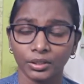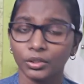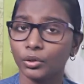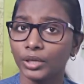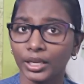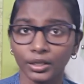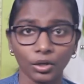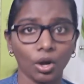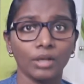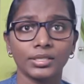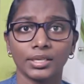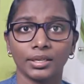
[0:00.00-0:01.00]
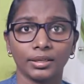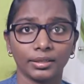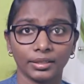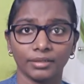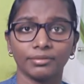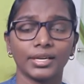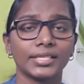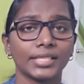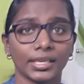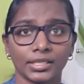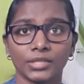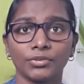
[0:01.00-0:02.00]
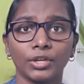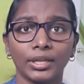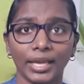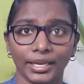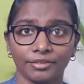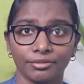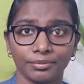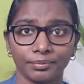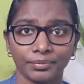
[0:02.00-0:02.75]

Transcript: you cannot live a successful life.